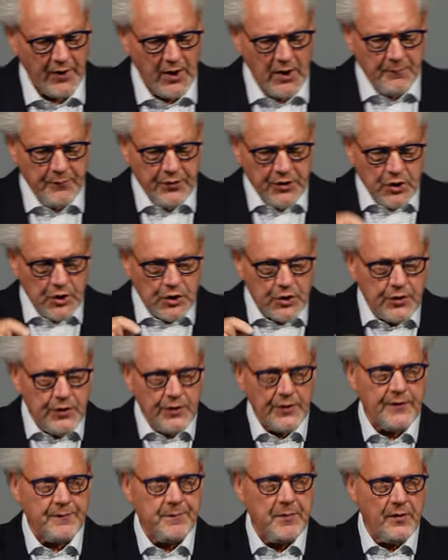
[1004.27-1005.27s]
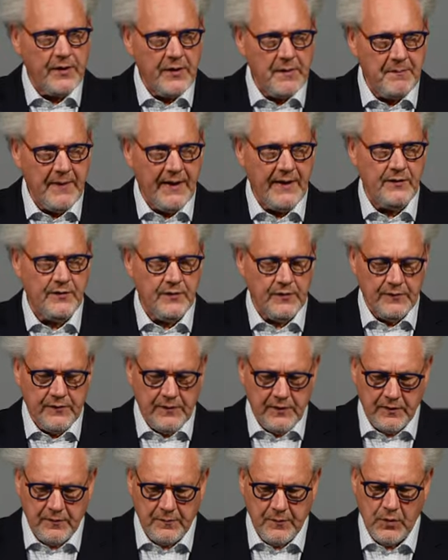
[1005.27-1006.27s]
But the gospel reminds us
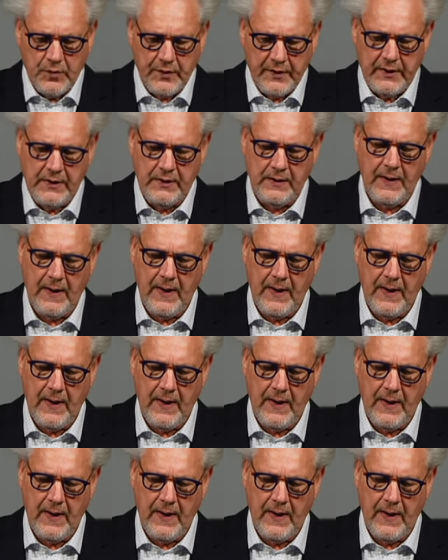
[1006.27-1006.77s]
this morning,